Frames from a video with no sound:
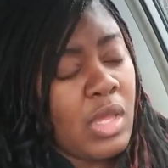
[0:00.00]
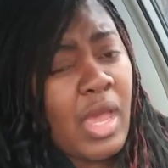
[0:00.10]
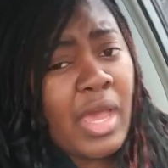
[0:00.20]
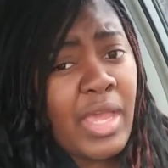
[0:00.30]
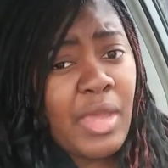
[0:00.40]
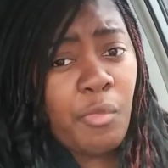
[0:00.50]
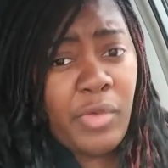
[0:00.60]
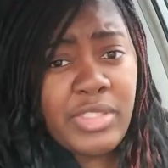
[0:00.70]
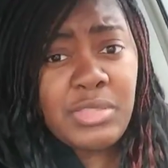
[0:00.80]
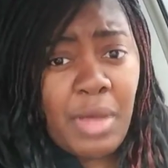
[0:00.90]
I had
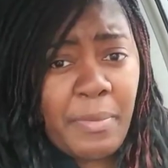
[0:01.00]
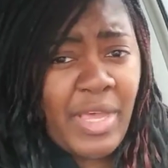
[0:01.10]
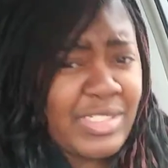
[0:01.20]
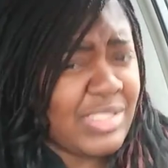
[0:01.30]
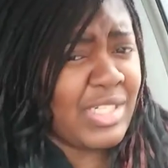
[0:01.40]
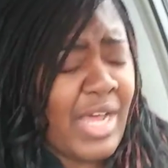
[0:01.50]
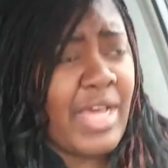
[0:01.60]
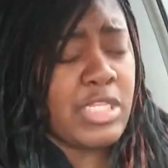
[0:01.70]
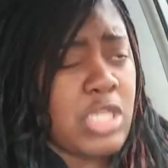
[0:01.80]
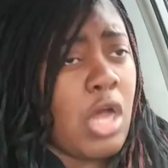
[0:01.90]
went to my pastor and I
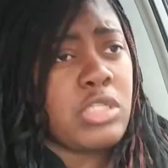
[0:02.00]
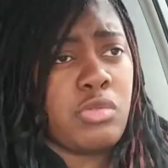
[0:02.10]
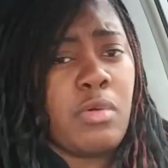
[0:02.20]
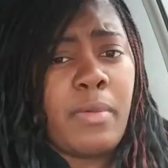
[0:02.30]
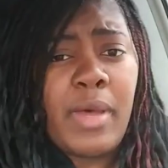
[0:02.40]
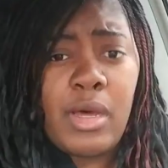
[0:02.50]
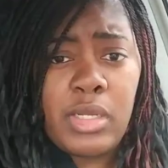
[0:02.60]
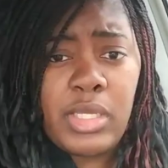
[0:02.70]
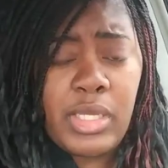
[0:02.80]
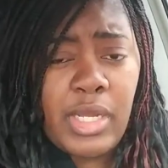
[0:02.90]
had talked to him about
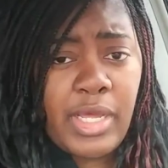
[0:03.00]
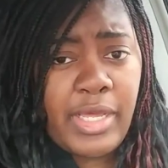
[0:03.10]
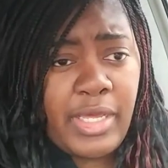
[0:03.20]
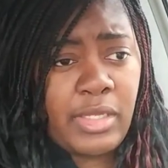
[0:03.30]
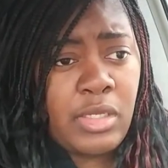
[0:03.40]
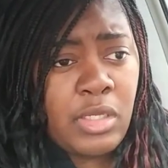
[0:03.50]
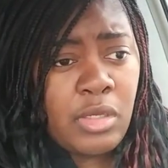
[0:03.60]
it. And I